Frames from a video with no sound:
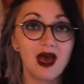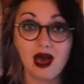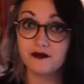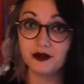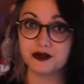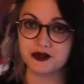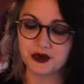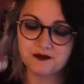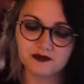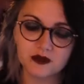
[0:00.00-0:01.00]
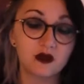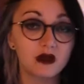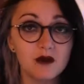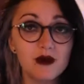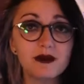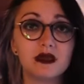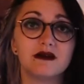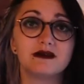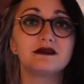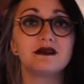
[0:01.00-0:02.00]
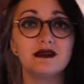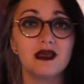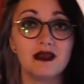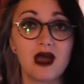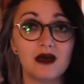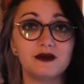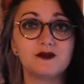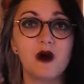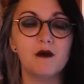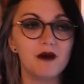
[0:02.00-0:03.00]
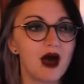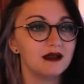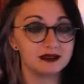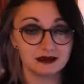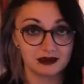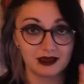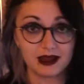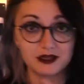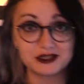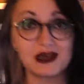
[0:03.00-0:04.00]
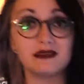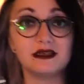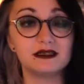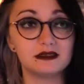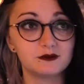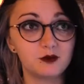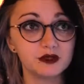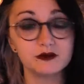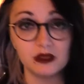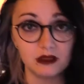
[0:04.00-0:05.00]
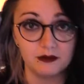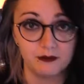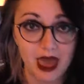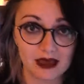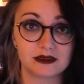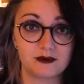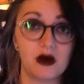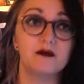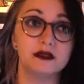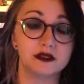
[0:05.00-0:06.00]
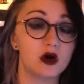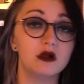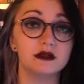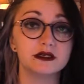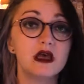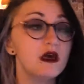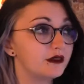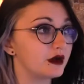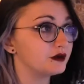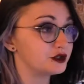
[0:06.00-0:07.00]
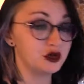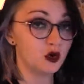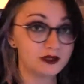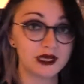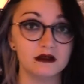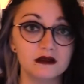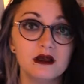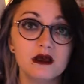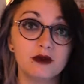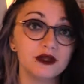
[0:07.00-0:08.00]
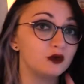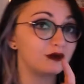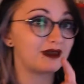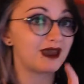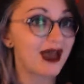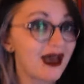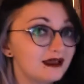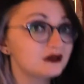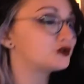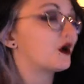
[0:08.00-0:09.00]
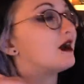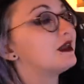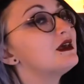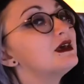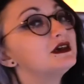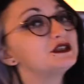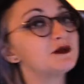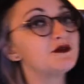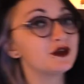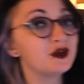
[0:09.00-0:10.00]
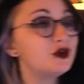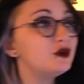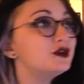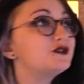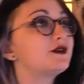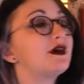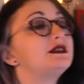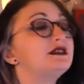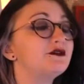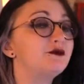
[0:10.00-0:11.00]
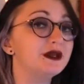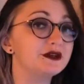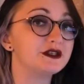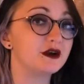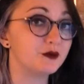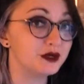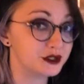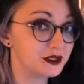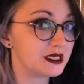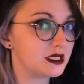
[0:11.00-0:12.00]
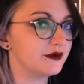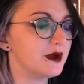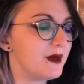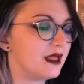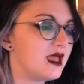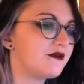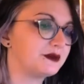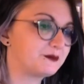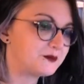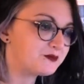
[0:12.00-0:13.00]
After your tour, you can come up here into the little in-house pub, and can I just add, this is possibly the best pub in Scotland. There's no till, but you can try some of the huge variety of beers that are produced here at Belhaven.